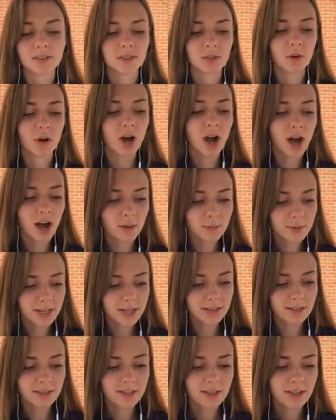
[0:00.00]
So a
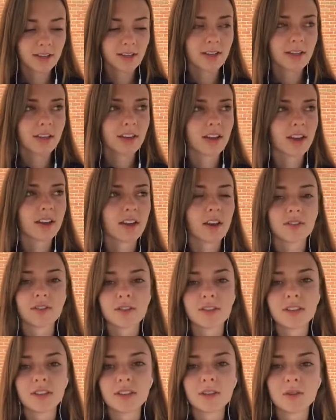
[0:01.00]
hobby,
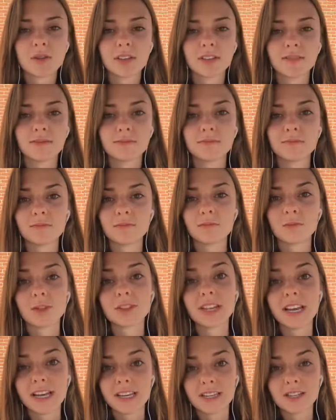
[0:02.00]
another thing you could
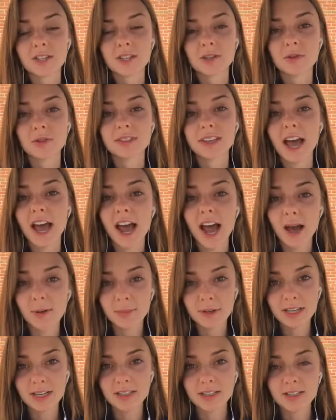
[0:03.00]
relate it to is a
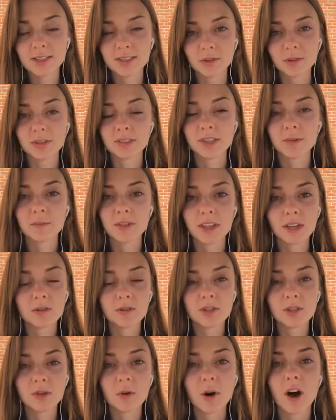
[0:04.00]
habit, so it's something you
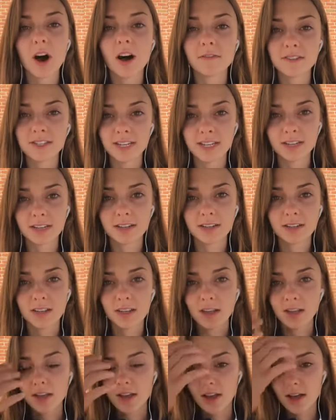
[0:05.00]
do often.
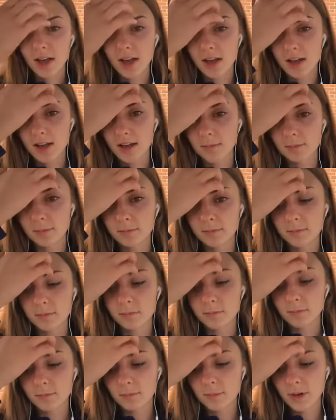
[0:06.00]
But
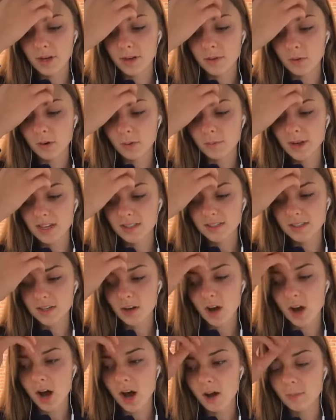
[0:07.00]
what makes it
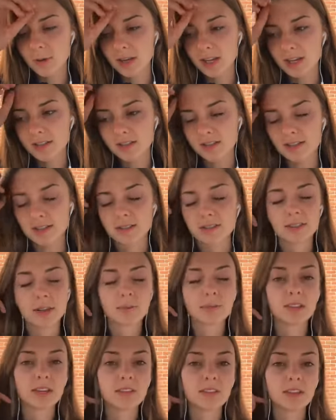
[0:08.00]
a hobby is it's
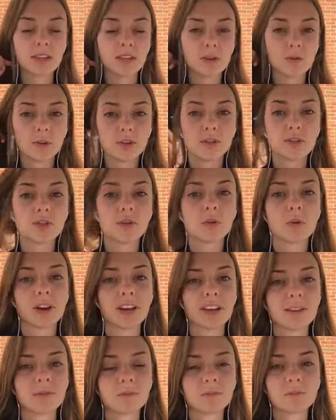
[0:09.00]
something that you
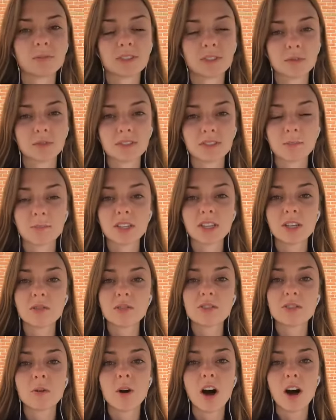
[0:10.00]
enjoy. So it's something you
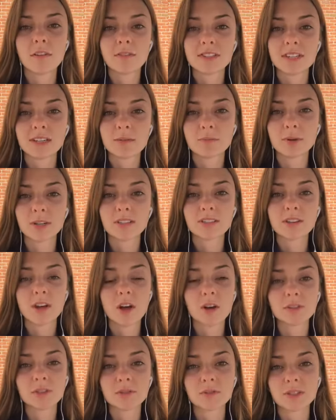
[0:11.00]
do often, but it's
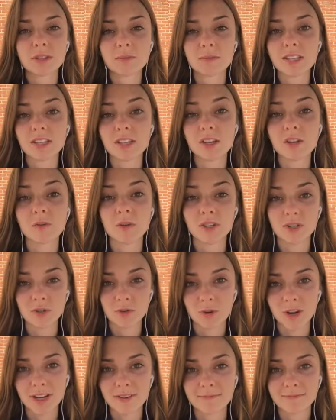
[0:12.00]
also something that you
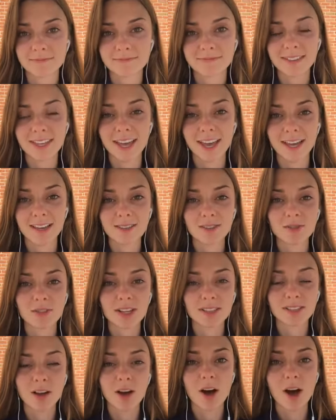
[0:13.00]
enjoy. Okay, so
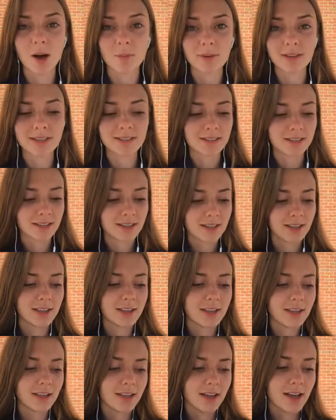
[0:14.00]
that's a hobby.
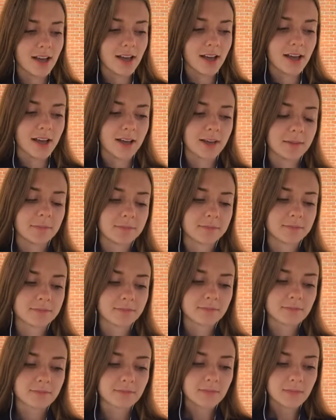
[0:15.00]

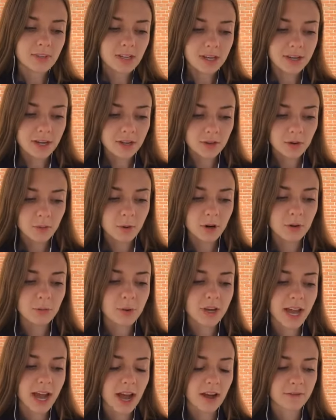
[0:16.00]
Another word
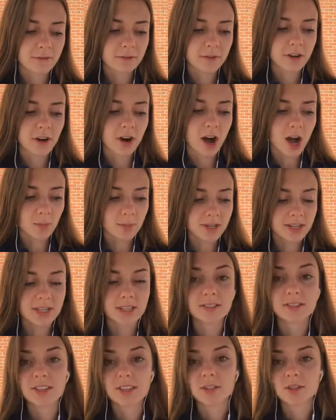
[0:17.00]
we have for hobby
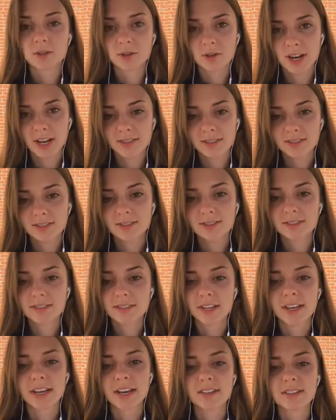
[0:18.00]
is interests,
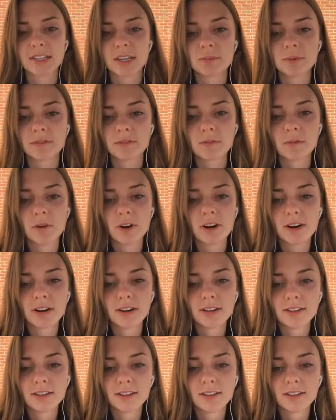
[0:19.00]
like I said before.